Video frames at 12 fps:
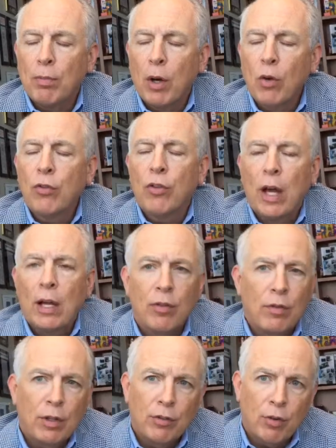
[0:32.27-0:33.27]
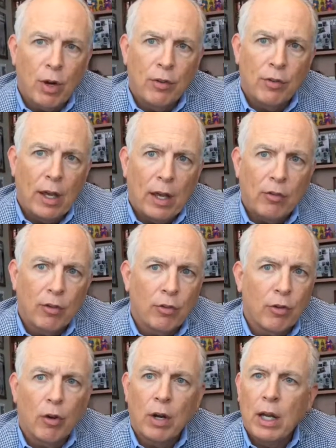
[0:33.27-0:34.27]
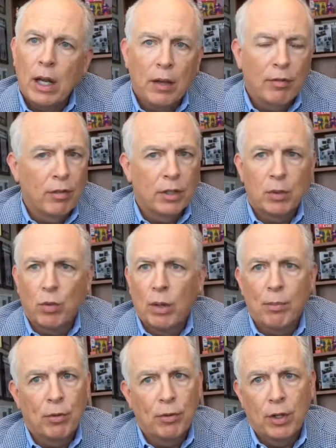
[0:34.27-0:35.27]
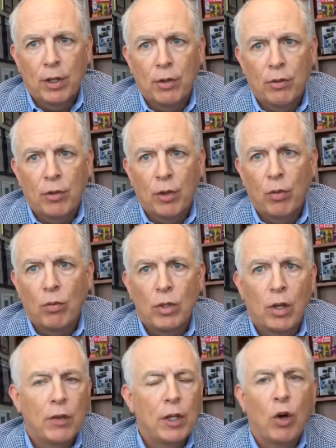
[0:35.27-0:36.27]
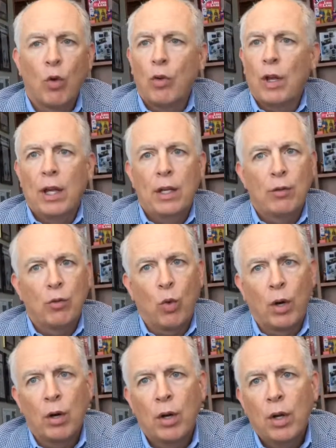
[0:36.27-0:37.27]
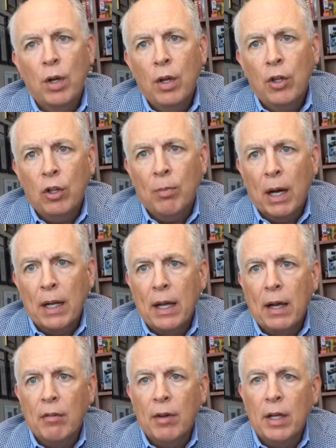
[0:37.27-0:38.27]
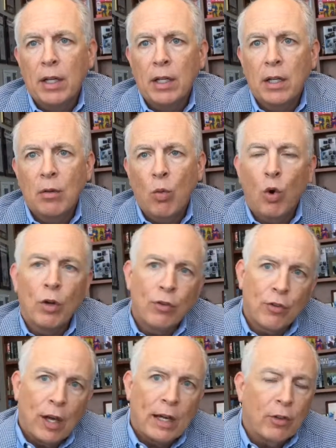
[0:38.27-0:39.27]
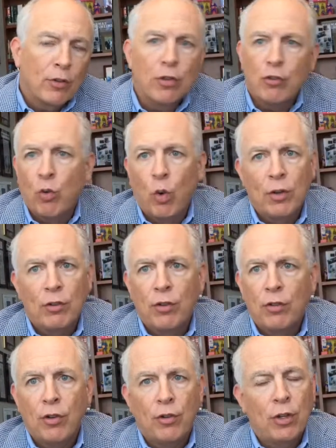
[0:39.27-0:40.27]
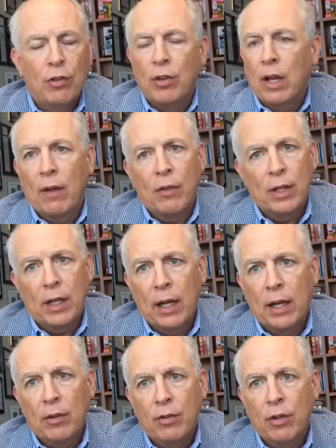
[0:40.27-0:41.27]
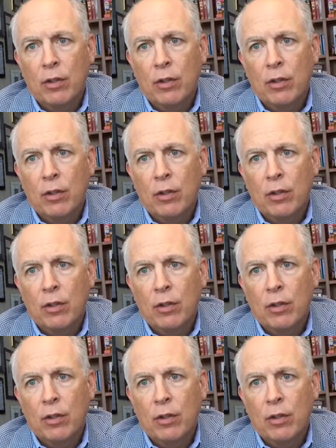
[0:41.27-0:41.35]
both sides of these transactions, are heavily represented. So, you know, the old days where you might have a one-sided situation just is not the case.